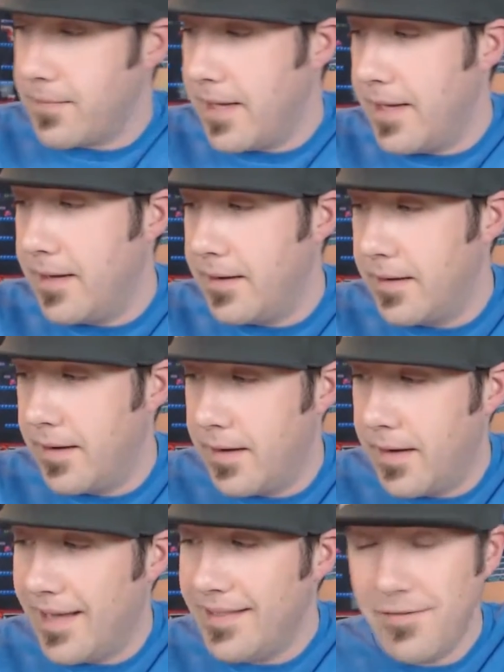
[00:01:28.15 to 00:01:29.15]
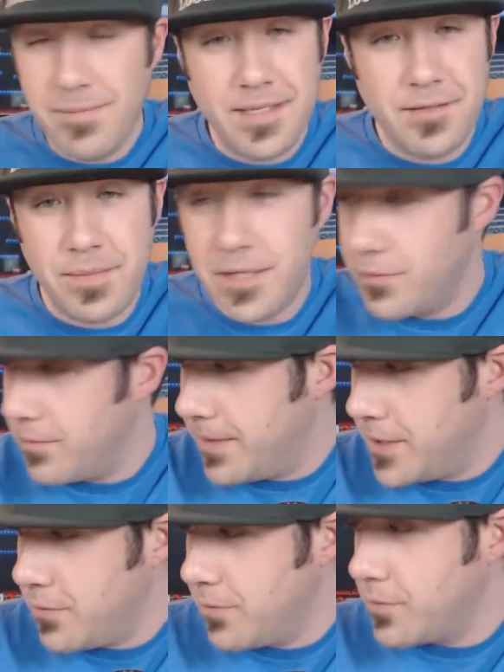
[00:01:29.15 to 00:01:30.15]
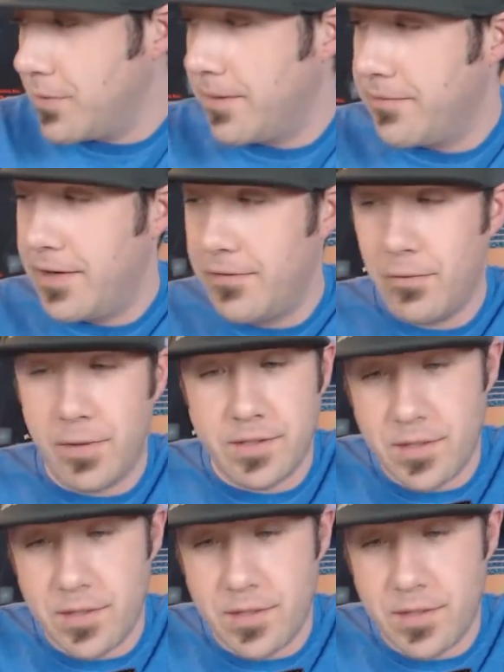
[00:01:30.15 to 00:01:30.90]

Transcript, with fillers: And uh, I love this Beachwood. Beachwood was one of my favorite West